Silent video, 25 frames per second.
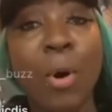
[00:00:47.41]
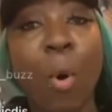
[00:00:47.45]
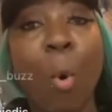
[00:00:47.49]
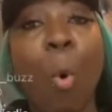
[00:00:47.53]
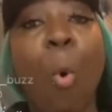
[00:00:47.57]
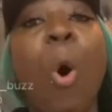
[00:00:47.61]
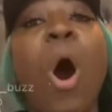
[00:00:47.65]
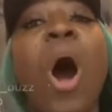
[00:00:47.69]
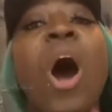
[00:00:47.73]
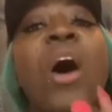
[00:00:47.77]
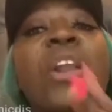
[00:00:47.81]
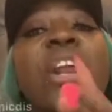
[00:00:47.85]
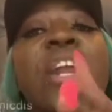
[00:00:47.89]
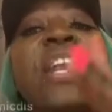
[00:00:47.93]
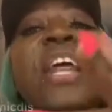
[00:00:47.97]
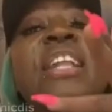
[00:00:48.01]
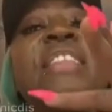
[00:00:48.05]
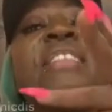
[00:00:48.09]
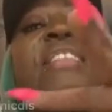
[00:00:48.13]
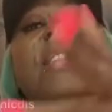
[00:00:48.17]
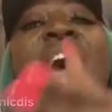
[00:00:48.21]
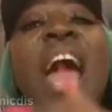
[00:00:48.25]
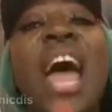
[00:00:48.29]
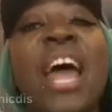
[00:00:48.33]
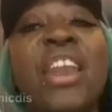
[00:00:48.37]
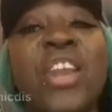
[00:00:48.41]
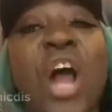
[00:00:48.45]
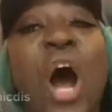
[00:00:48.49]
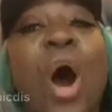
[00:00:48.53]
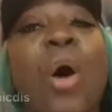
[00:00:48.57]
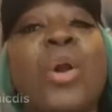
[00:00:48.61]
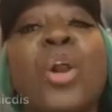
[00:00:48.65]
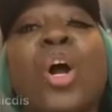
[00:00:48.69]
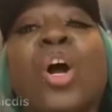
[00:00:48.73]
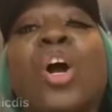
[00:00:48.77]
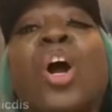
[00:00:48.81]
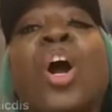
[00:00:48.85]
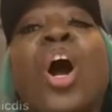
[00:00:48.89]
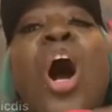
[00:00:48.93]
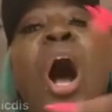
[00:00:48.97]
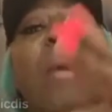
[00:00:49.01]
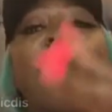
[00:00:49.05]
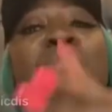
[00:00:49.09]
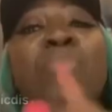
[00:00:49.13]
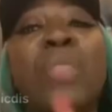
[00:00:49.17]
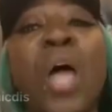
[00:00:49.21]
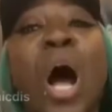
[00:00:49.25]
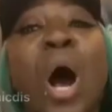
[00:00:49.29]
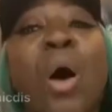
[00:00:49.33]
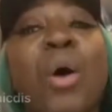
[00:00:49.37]
What in the day now to
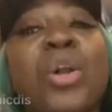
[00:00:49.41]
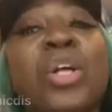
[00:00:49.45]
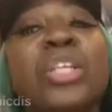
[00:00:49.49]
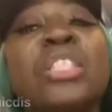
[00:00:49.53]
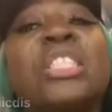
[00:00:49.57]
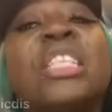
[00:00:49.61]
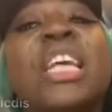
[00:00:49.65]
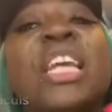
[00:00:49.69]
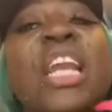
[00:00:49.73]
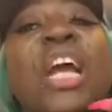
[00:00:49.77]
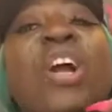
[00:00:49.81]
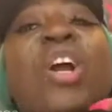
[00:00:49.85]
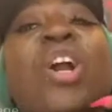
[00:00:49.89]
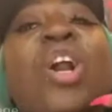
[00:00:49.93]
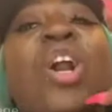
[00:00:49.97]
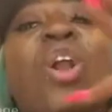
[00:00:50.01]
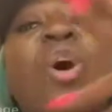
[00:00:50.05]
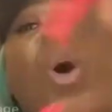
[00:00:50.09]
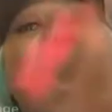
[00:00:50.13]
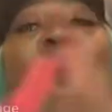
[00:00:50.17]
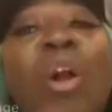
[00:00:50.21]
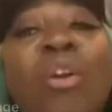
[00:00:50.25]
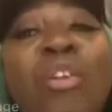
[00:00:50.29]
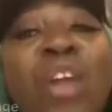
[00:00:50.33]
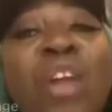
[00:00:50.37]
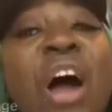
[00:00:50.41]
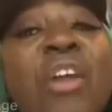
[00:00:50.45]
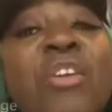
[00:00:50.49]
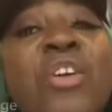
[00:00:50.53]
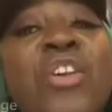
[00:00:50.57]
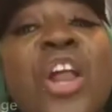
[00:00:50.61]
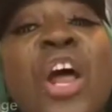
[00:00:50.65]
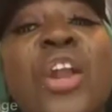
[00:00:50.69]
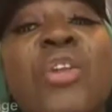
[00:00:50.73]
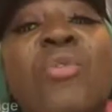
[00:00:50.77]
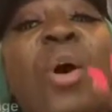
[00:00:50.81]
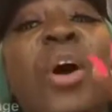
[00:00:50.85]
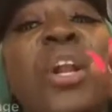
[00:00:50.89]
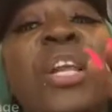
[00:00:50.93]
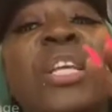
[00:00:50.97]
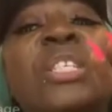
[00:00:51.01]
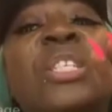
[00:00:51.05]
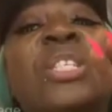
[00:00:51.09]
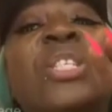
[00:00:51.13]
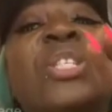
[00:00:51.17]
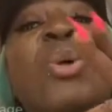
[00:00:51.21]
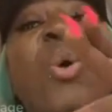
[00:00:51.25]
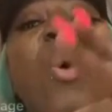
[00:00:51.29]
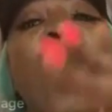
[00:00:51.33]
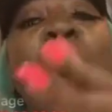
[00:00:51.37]
come now to see the glory, I don't know the
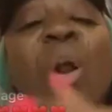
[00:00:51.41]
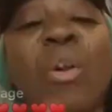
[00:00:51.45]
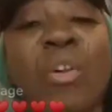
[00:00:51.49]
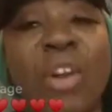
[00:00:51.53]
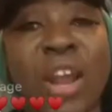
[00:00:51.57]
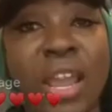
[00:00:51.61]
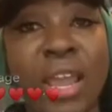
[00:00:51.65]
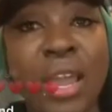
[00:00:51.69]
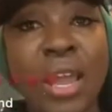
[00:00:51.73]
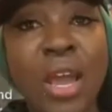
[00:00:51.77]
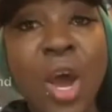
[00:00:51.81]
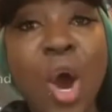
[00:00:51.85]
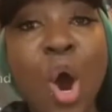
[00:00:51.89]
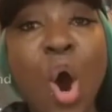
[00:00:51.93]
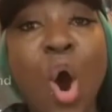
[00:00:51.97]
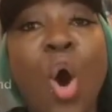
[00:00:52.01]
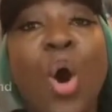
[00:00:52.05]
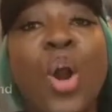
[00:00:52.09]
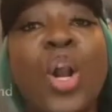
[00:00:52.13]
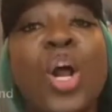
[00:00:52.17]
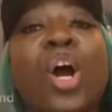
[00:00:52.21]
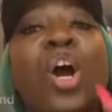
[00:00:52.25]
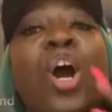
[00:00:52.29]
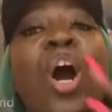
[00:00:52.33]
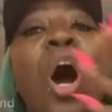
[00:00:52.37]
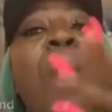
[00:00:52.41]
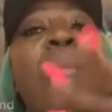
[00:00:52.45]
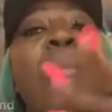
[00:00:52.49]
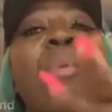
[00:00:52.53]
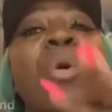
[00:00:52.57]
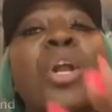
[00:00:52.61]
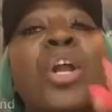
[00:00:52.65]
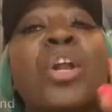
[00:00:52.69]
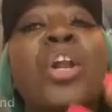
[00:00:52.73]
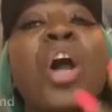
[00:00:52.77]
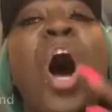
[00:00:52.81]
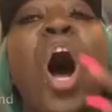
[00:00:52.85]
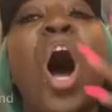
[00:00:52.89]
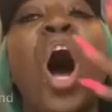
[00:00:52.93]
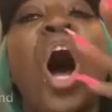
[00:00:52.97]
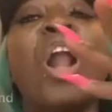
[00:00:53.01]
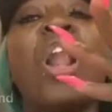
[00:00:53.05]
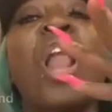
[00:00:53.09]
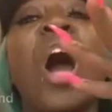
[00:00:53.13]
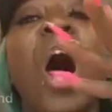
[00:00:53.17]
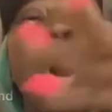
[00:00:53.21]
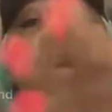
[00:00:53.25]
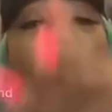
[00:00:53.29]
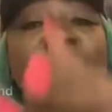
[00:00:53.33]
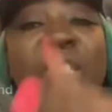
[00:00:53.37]
story. When I come with an
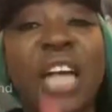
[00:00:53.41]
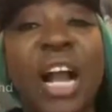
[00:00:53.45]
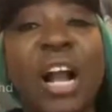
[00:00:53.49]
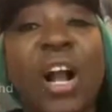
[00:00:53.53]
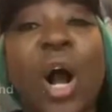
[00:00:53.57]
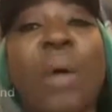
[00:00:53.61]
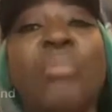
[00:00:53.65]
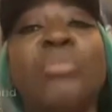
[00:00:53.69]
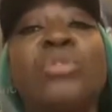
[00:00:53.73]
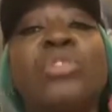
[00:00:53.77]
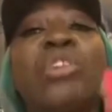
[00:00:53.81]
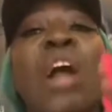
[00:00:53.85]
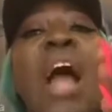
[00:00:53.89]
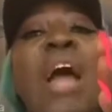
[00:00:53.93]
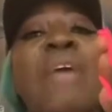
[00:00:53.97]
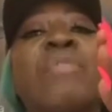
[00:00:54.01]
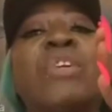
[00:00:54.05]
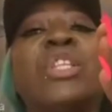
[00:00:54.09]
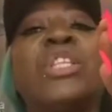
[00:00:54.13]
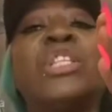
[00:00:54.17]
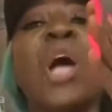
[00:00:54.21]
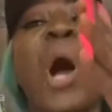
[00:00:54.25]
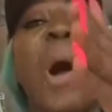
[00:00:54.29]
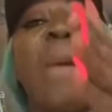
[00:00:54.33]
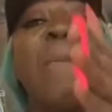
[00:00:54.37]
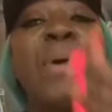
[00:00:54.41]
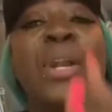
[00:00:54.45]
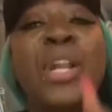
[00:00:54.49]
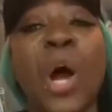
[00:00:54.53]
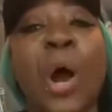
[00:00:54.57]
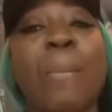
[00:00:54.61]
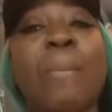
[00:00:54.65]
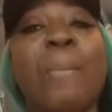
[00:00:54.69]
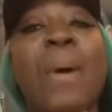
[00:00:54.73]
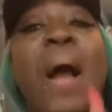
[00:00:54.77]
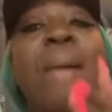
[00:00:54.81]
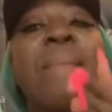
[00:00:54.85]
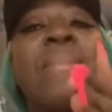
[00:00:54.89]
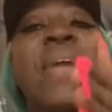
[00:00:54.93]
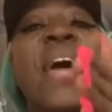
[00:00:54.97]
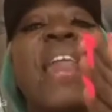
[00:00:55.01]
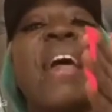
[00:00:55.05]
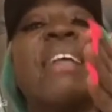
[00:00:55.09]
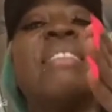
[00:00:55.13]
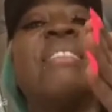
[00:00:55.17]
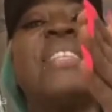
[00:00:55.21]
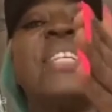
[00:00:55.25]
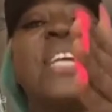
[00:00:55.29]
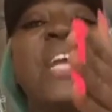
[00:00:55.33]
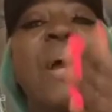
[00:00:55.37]
old house, I come try to thumb me down, pop me and
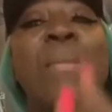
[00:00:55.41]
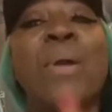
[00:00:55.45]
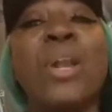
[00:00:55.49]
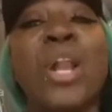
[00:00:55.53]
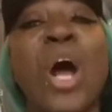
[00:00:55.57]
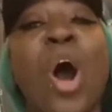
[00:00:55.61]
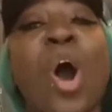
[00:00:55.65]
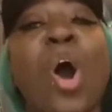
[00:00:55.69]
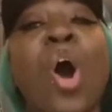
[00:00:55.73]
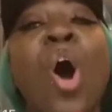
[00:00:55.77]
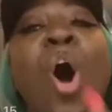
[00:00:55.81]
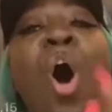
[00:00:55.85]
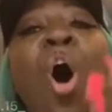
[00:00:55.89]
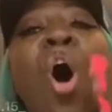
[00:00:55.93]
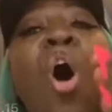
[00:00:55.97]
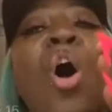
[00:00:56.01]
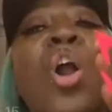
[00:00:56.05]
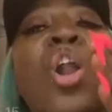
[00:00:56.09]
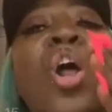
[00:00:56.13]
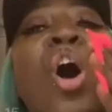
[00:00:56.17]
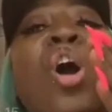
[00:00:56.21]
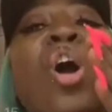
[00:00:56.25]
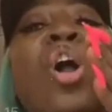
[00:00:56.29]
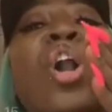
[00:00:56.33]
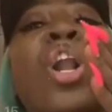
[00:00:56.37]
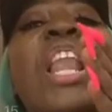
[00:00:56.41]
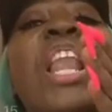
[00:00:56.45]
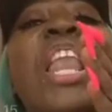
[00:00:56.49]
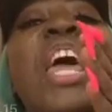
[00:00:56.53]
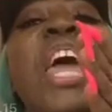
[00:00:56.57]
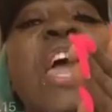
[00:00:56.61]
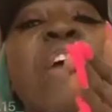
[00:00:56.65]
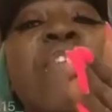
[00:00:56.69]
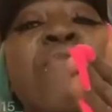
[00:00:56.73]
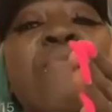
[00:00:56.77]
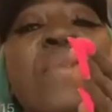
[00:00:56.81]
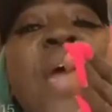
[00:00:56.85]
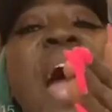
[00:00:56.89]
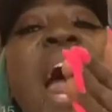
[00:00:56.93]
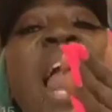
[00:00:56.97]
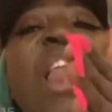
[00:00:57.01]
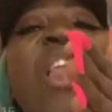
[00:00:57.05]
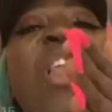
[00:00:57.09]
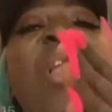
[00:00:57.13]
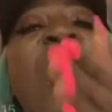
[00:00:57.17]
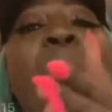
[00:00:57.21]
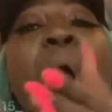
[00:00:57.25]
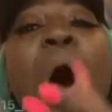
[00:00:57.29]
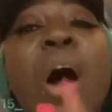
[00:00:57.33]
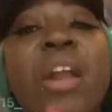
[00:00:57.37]
I tear me down. When I leave me
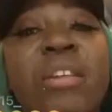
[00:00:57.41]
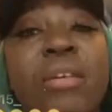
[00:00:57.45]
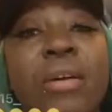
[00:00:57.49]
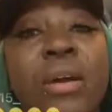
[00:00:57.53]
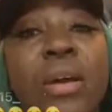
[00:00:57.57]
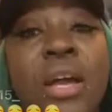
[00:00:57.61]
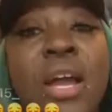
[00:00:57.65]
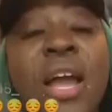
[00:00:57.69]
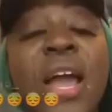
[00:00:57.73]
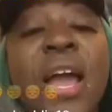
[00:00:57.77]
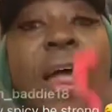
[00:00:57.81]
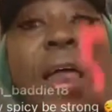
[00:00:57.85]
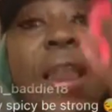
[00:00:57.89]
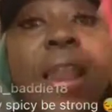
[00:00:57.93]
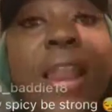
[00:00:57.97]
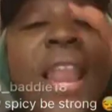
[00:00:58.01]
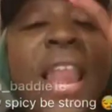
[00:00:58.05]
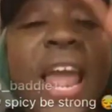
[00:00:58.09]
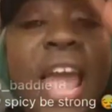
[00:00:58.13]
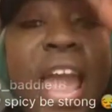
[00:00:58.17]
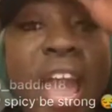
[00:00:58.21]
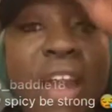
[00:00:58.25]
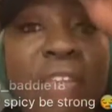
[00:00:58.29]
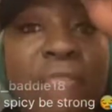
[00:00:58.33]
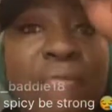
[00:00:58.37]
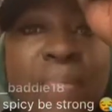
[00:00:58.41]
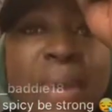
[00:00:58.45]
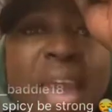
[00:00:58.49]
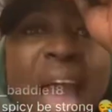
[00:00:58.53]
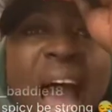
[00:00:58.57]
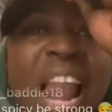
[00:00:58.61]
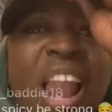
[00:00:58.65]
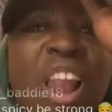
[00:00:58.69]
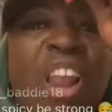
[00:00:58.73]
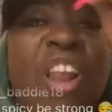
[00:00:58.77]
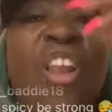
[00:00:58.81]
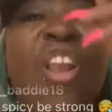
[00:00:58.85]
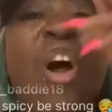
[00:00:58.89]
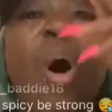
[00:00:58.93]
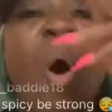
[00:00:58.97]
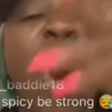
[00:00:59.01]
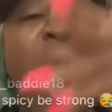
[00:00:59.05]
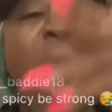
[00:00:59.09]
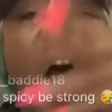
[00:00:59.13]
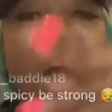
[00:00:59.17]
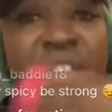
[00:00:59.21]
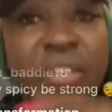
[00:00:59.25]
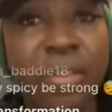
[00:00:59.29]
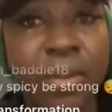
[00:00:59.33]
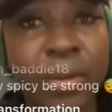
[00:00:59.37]
alone, leave me
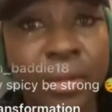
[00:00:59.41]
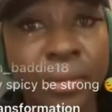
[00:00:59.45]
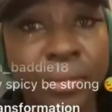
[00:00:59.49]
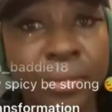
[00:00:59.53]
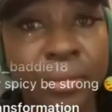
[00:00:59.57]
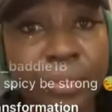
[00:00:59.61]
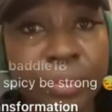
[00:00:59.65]
alone.